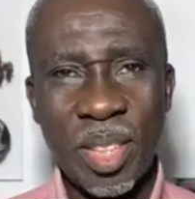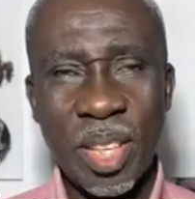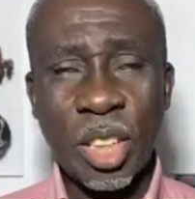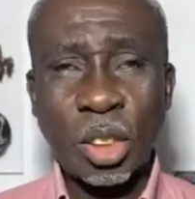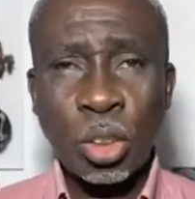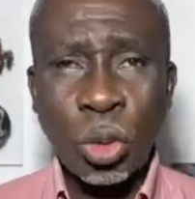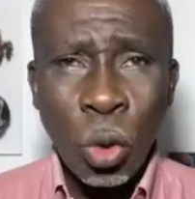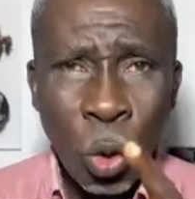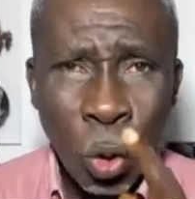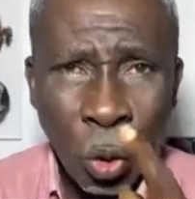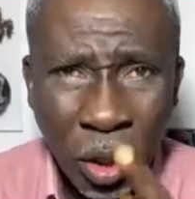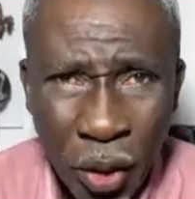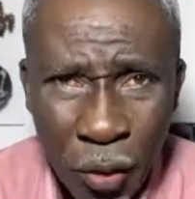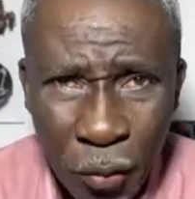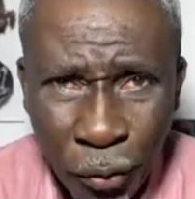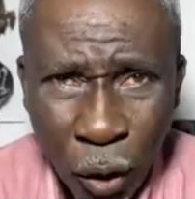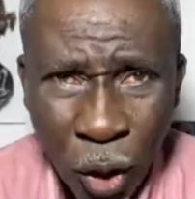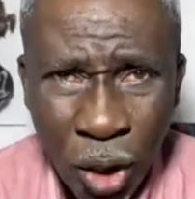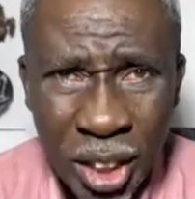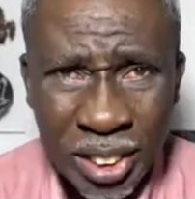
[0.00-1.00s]
He's
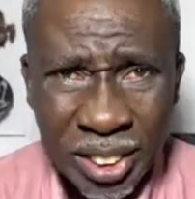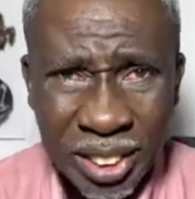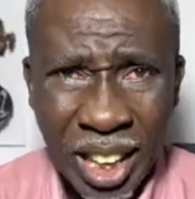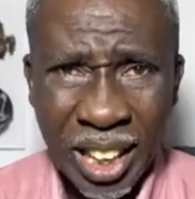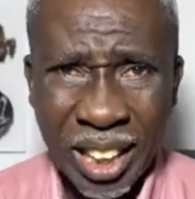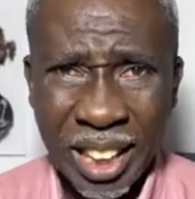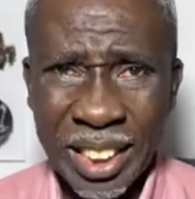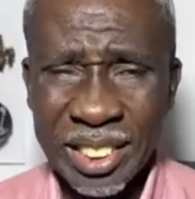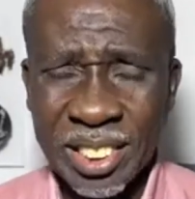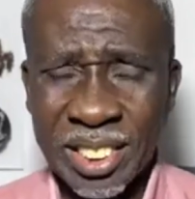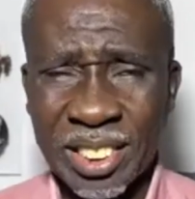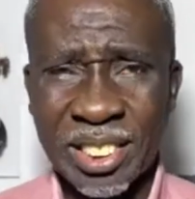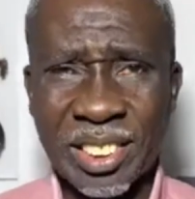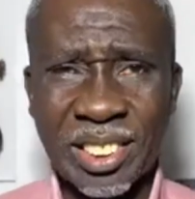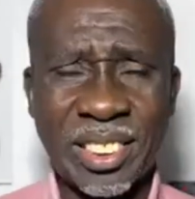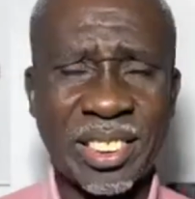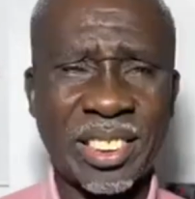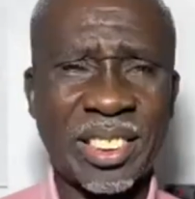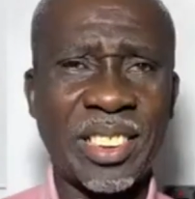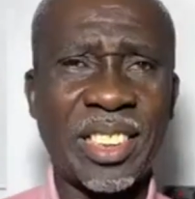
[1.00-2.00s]
looking for
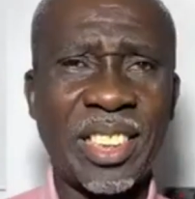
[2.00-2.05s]
Issachars.